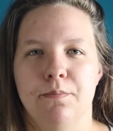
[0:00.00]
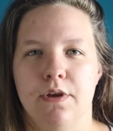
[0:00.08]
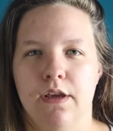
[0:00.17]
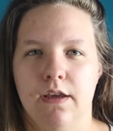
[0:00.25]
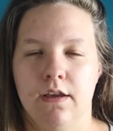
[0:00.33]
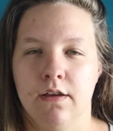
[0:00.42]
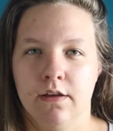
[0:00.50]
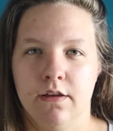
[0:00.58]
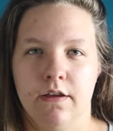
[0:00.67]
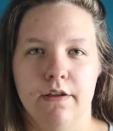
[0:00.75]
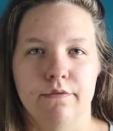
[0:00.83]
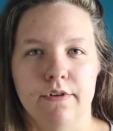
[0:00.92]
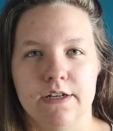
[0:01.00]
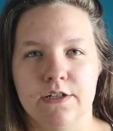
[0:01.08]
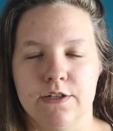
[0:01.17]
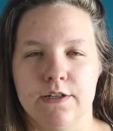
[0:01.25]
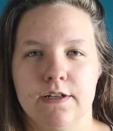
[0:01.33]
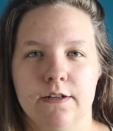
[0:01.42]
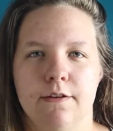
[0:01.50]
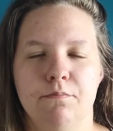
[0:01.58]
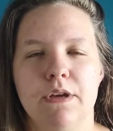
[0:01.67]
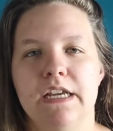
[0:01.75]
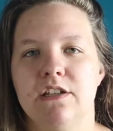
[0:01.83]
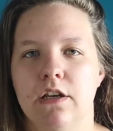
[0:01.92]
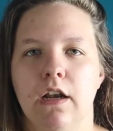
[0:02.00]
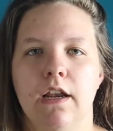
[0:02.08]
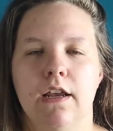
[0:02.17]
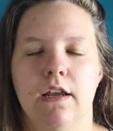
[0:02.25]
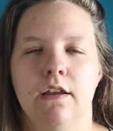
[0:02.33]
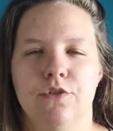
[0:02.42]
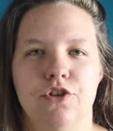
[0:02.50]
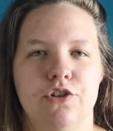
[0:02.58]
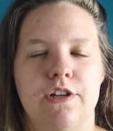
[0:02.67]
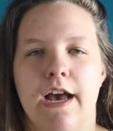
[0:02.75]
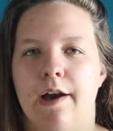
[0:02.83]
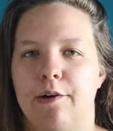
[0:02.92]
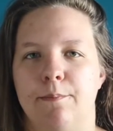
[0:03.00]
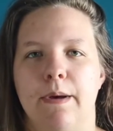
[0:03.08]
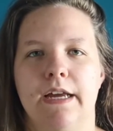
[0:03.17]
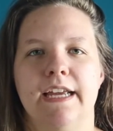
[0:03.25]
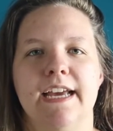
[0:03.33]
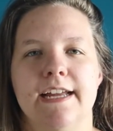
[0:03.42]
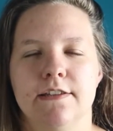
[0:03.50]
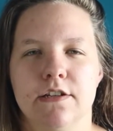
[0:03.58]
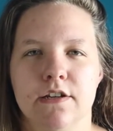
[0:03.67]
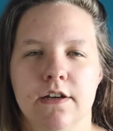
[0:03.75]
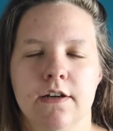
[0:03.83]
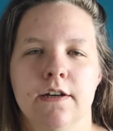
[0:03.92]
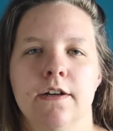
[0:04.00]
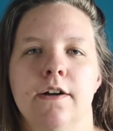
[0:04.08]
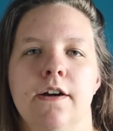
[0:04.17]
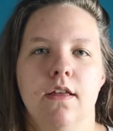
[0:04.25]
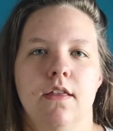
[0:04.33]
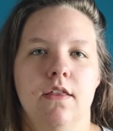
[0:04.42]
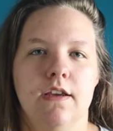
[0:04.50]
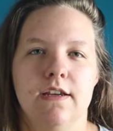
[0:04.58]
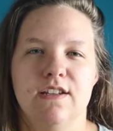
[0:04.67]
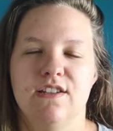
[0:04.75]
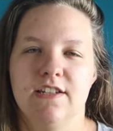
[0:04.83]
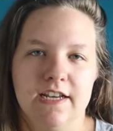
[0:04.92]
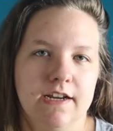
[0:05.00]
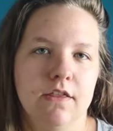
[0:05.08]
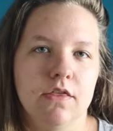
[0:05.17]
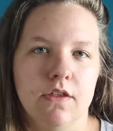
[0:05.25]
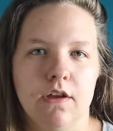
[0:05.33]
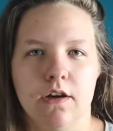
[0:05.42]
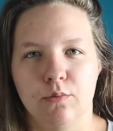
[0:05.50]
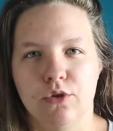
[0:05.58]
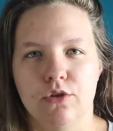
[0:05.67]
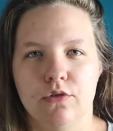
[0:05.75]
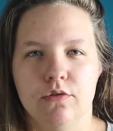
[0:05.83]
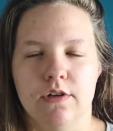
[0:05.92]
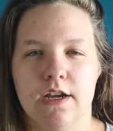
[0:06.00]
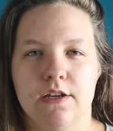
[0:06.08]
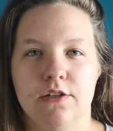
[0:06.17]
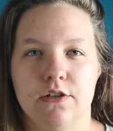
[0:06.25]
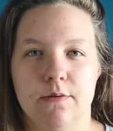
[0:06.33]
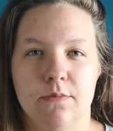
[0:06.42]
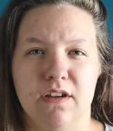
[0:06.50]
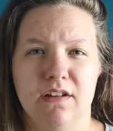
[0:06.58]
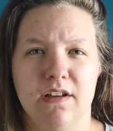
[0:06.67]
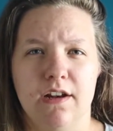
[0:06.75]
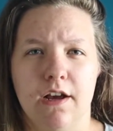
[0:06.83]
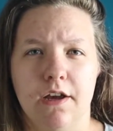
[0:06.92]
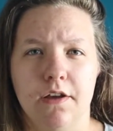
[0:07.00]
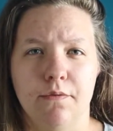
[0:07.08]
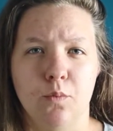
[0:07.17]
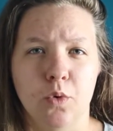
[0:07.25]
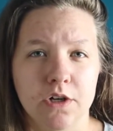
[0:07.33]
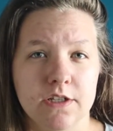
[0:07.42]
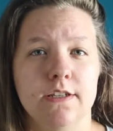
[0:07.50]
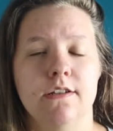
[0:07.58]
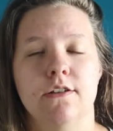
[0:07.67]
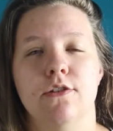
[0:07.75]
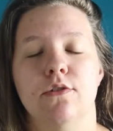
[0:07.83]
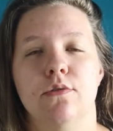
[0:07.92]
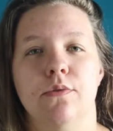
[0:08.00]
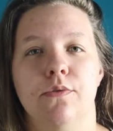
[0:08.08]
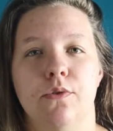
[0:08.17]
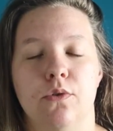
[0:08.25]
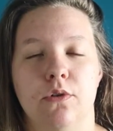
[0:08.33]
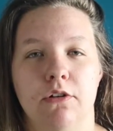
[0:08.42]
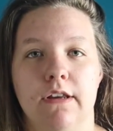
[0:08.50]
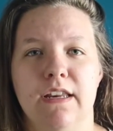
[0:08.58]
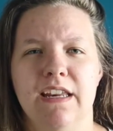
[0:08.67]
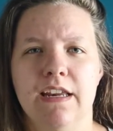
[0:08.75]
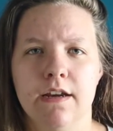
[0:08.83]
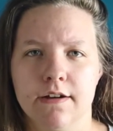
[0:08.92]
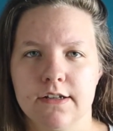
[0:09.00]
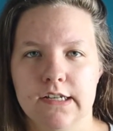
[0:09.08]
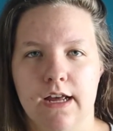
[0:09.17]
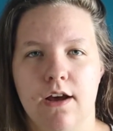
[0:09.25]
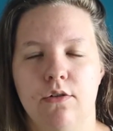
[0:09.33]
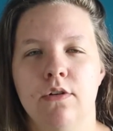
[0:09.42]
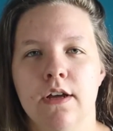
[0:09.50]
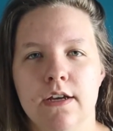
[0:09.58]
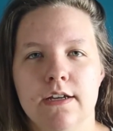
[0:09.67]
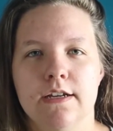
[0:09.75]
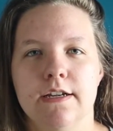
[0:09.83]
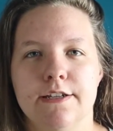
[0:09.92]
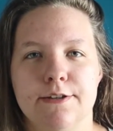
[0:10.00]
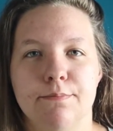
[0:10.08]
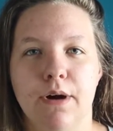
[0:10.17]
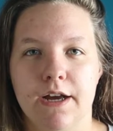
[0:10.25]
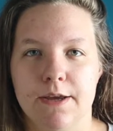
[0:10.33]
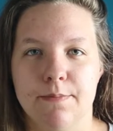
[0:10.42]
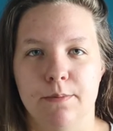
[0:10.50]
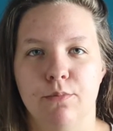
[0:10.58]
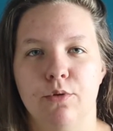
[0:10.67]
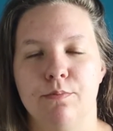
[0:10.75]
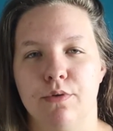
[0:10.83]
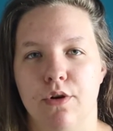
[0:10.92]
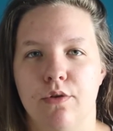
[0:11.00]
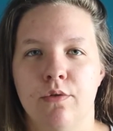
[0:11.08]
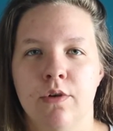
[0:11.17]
be invested and basically just out of my hands. The second thing I would do is something that I wanted to do for years now, is buy a MacBook Pro.